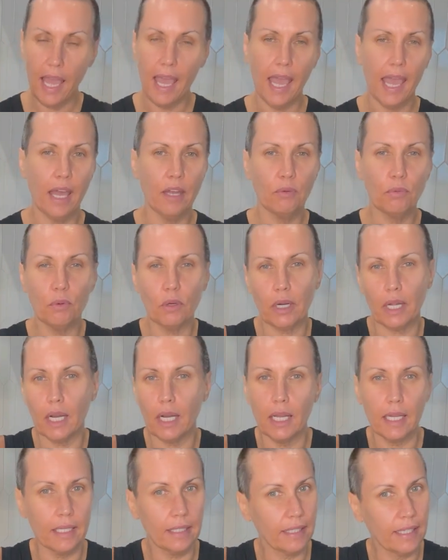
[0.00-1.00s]
And we're
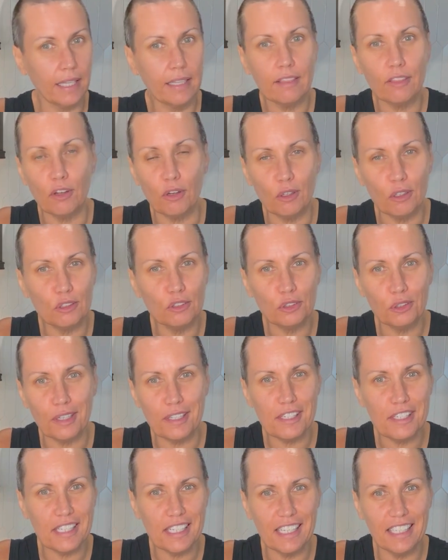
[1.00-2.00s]
gonna get the old
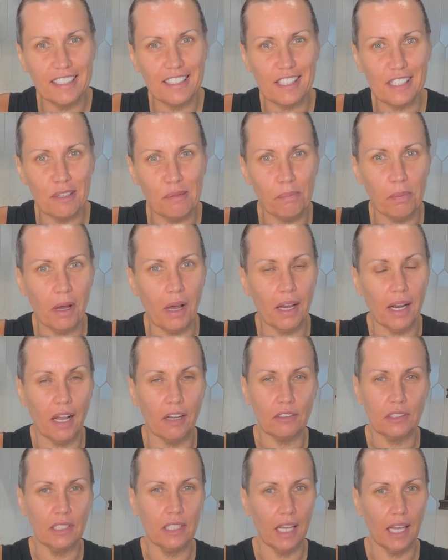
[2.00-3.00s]
trusty Instant Pot
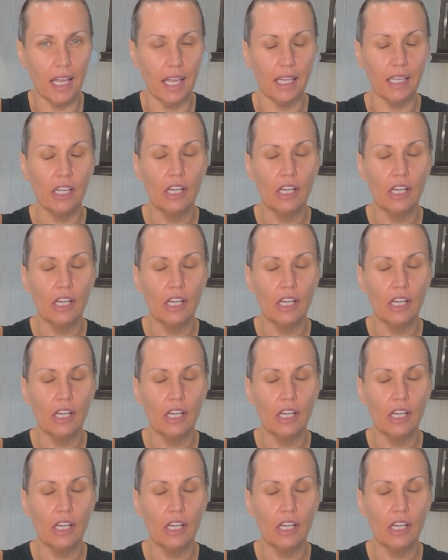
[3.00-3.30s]
out today.